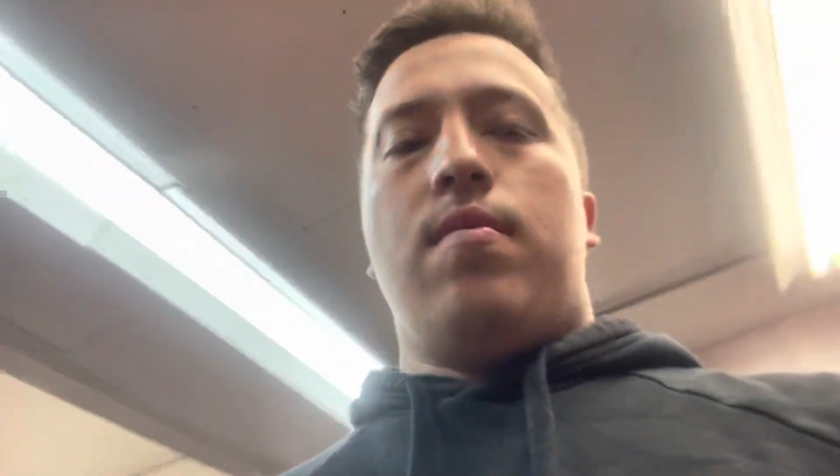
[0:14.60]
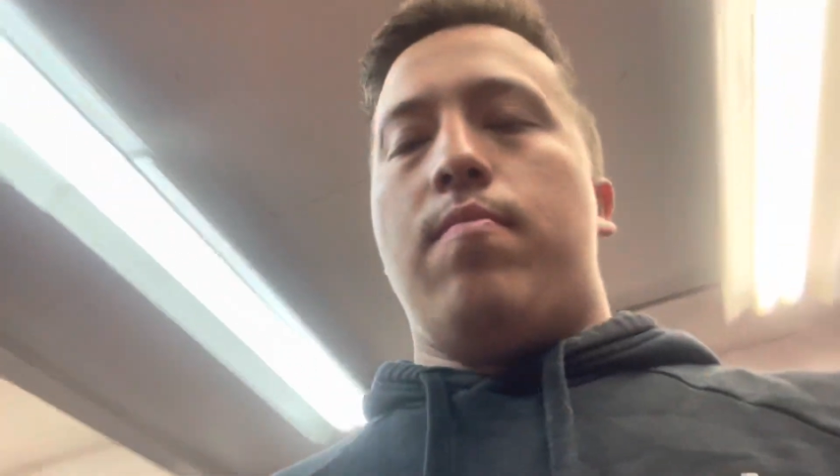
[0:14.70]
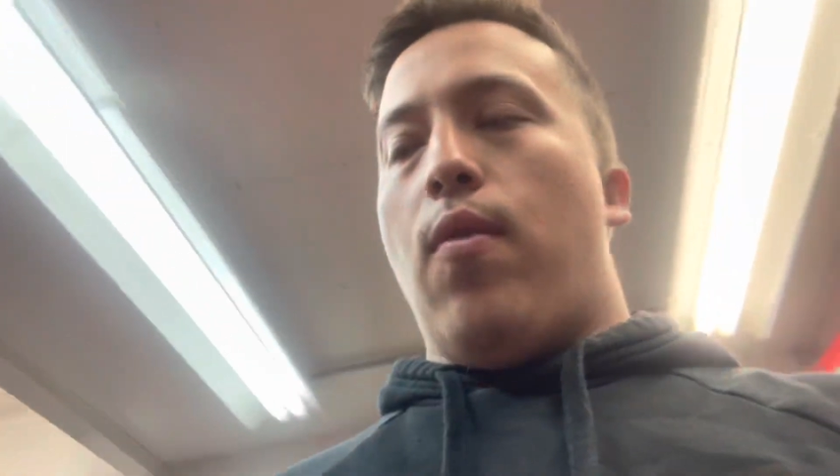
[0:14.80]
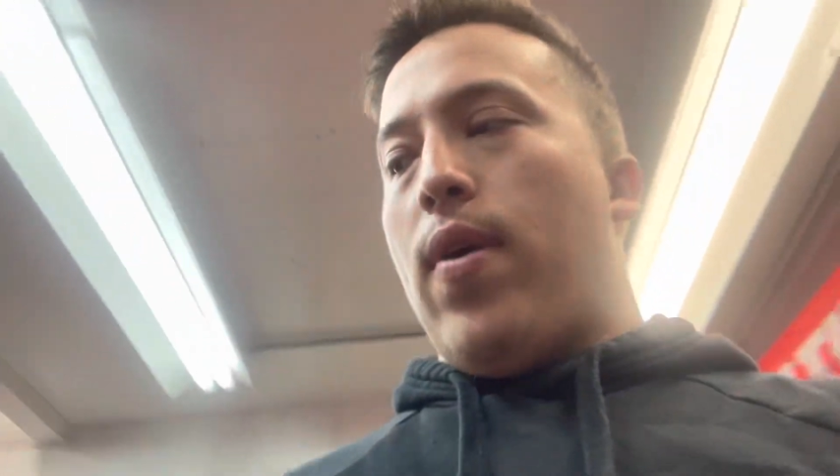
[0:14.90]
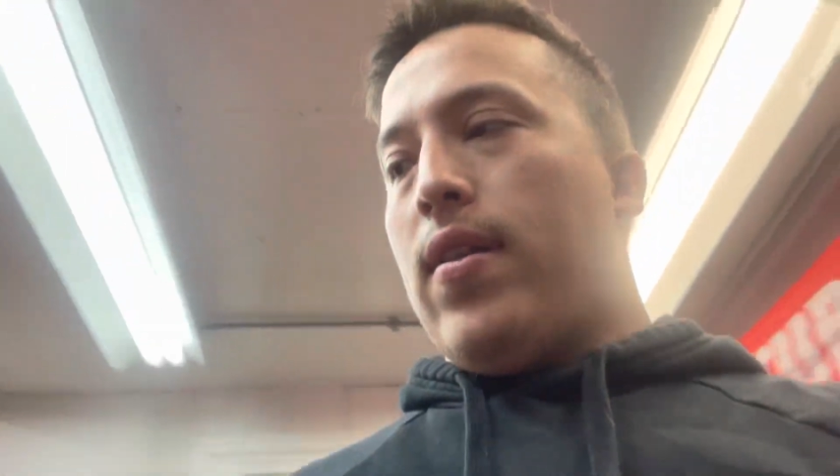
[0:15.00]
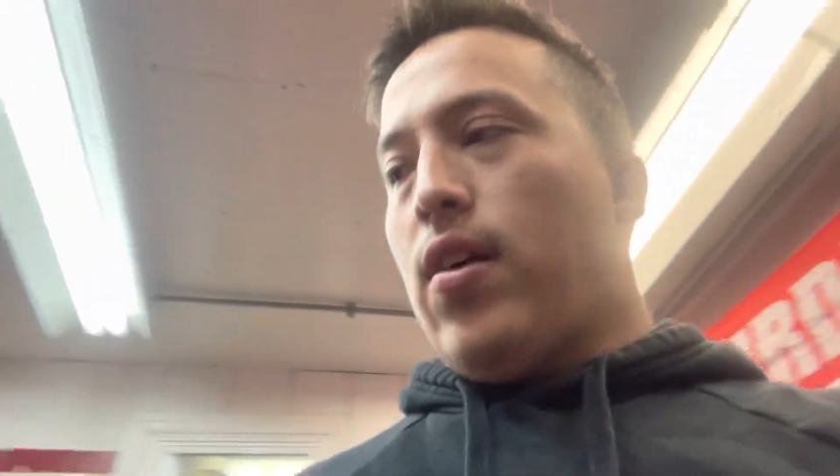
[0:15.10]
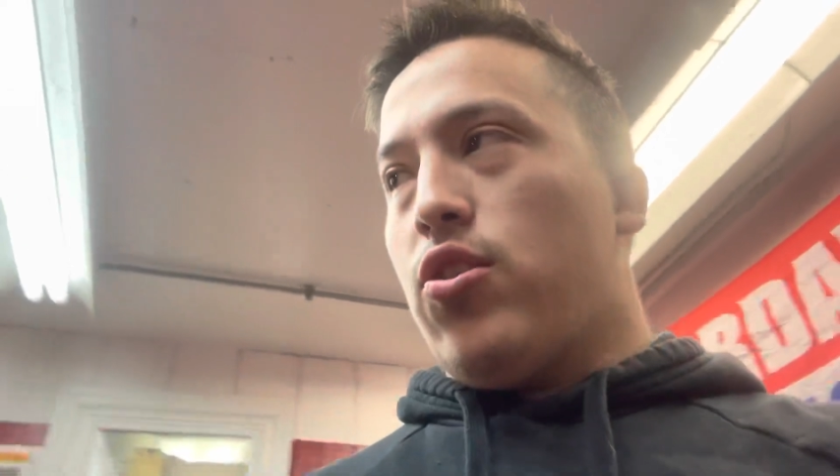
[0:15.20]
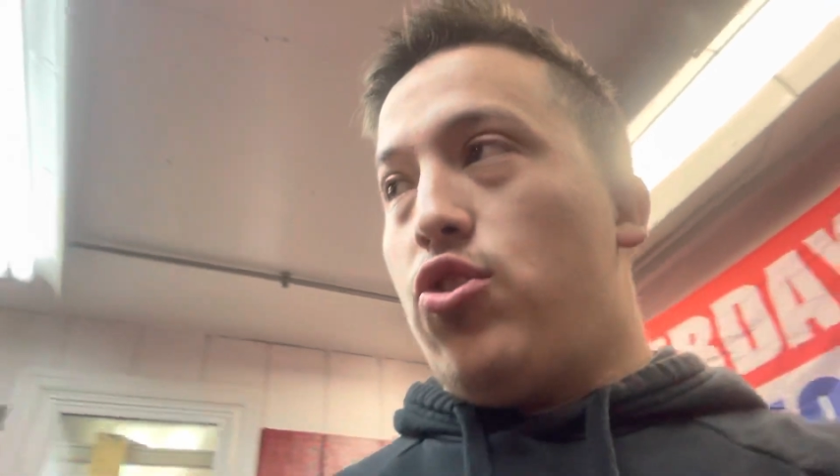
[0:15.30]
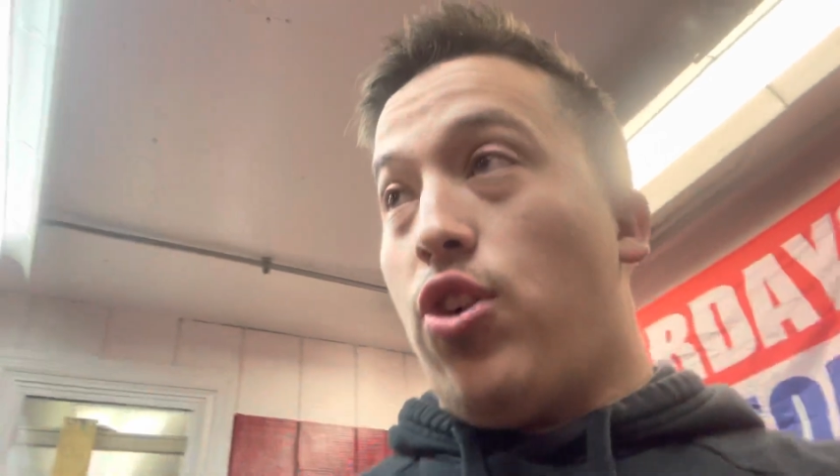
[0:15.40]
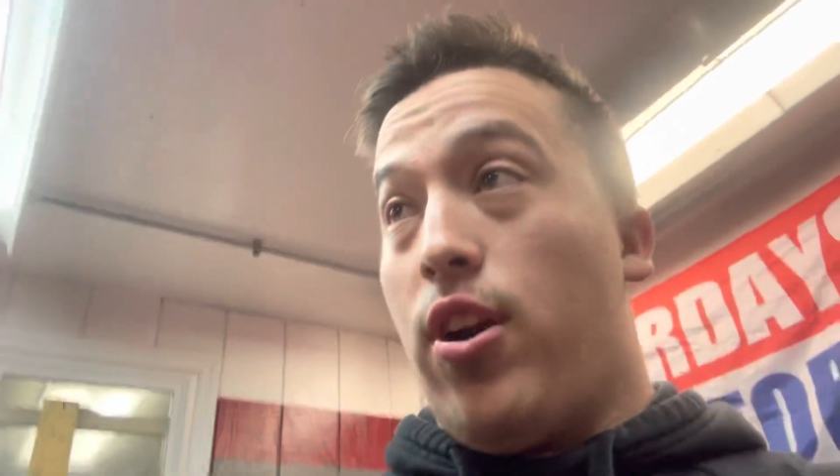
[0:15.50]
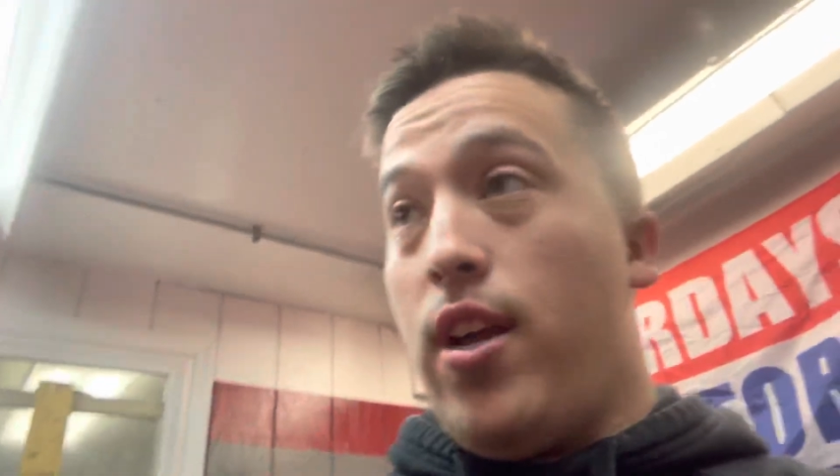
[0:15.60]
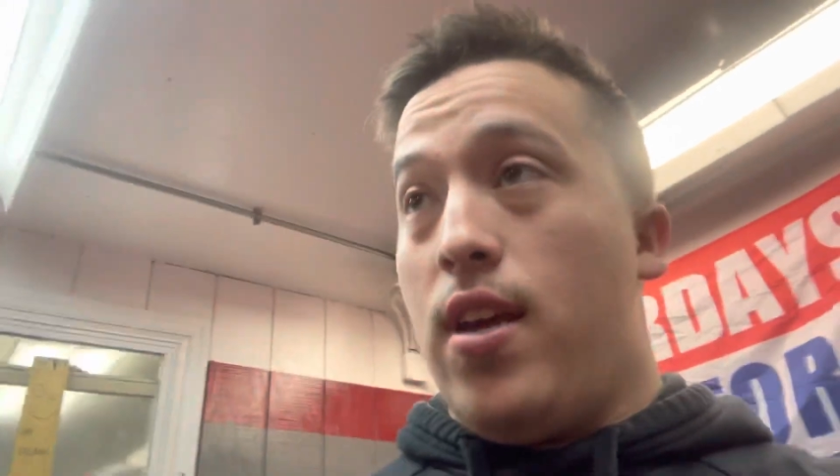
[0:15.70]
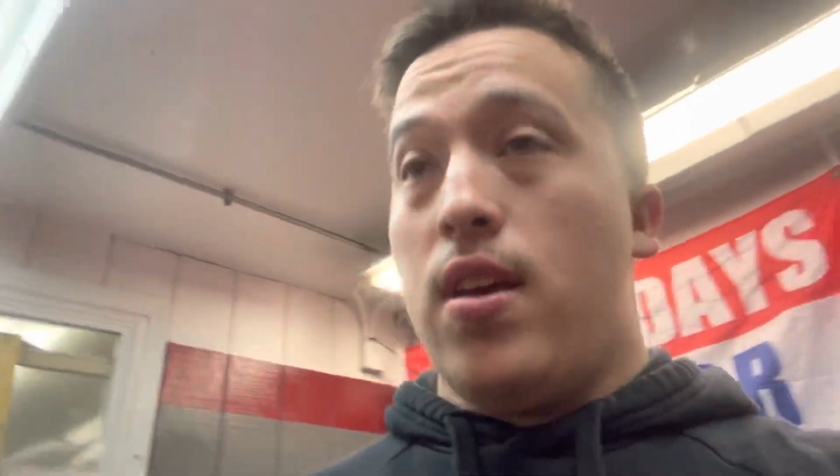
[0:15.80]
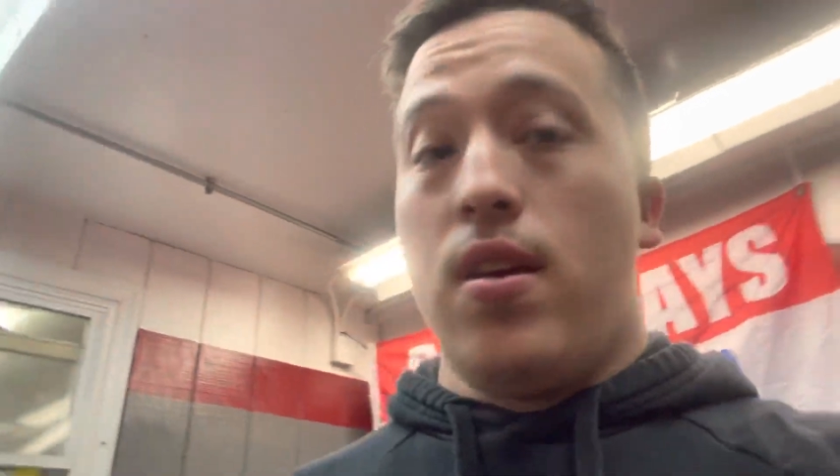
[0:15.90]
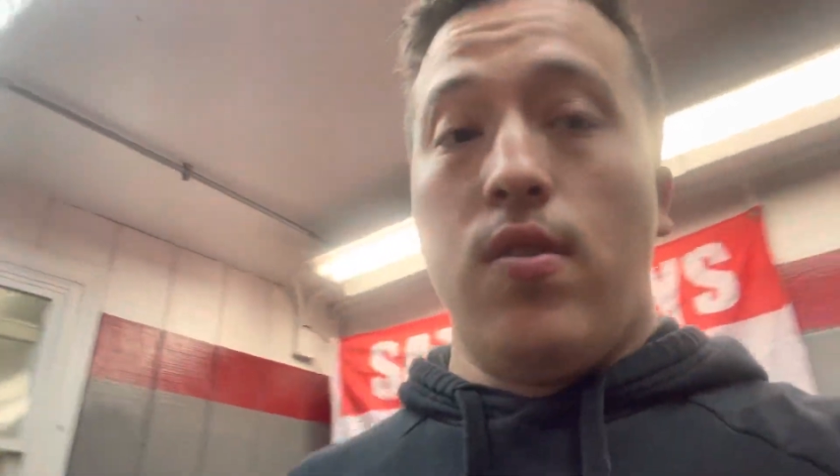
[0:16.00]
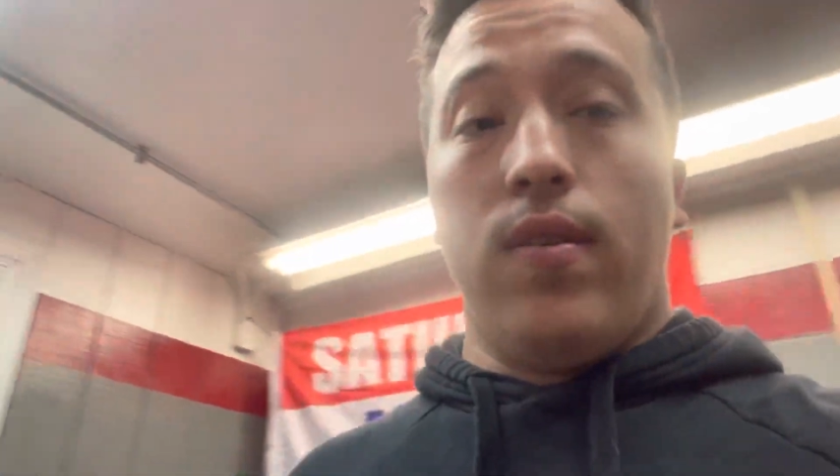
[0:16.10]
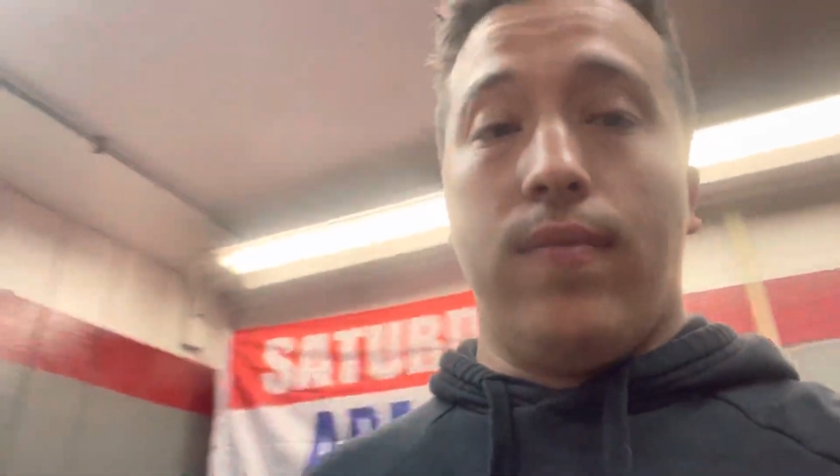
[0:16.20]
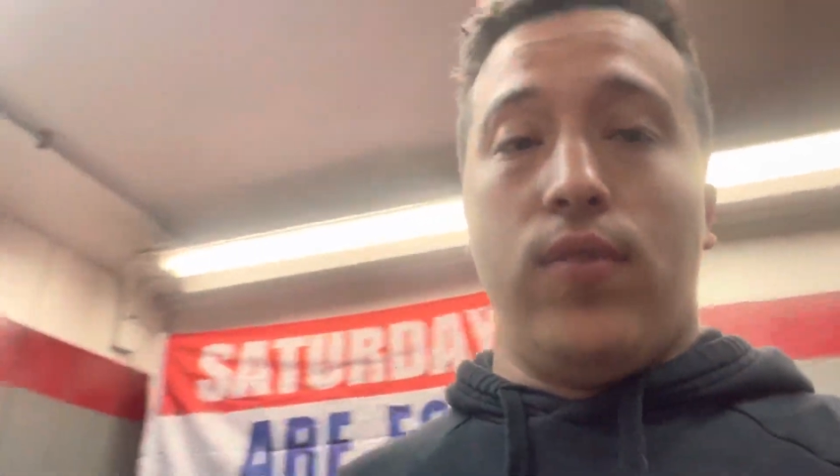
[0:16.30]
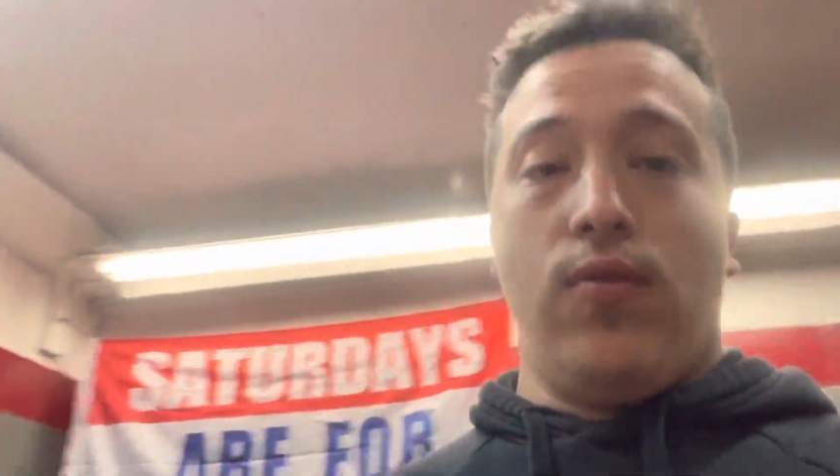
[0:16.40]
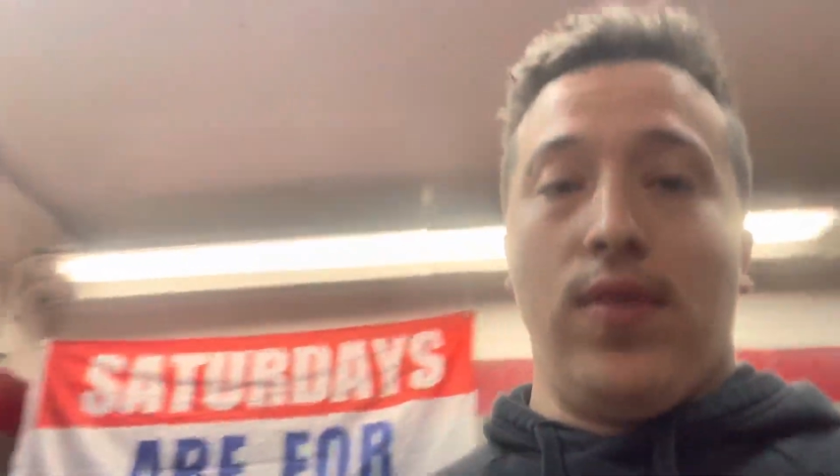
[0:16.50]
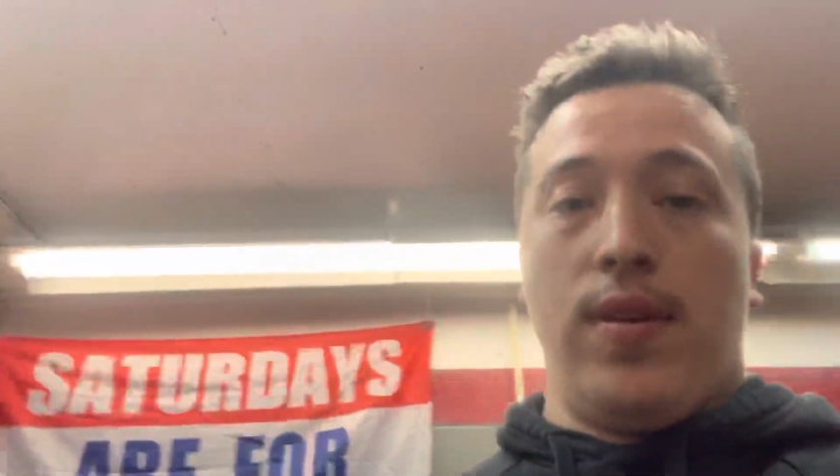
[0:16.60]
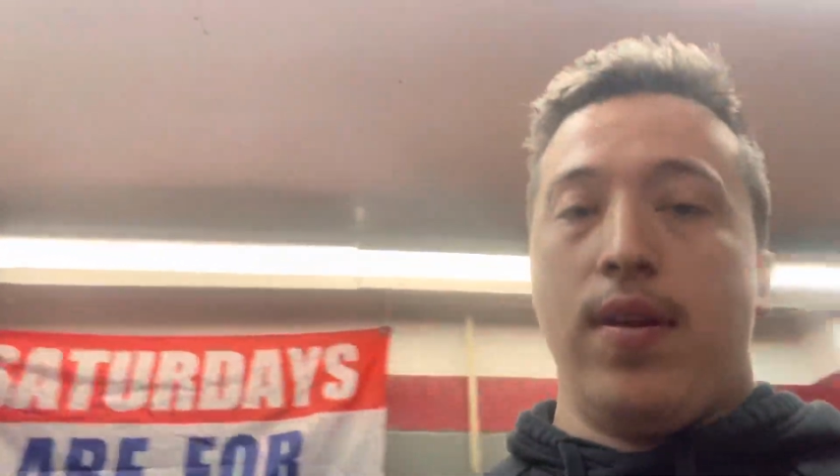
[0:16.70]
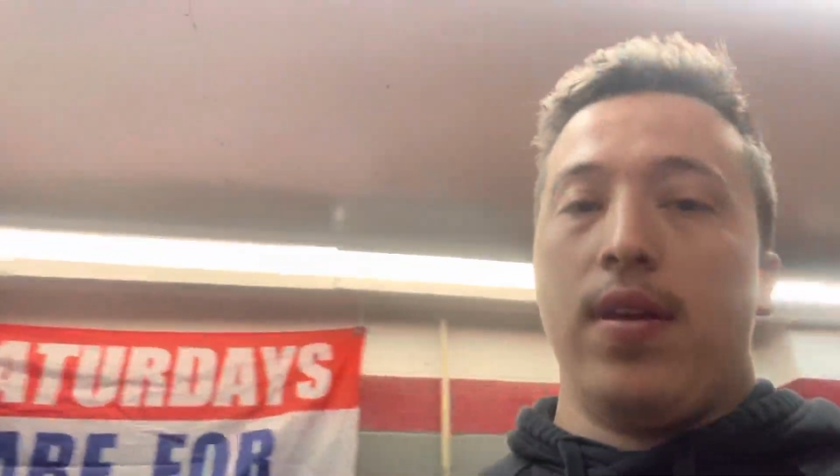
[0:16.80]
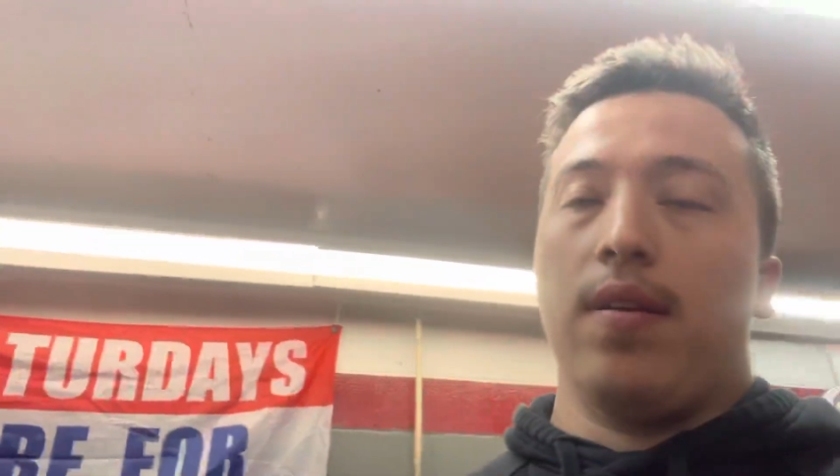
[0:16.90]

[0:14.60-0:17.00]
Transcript: My weight loss journey of doing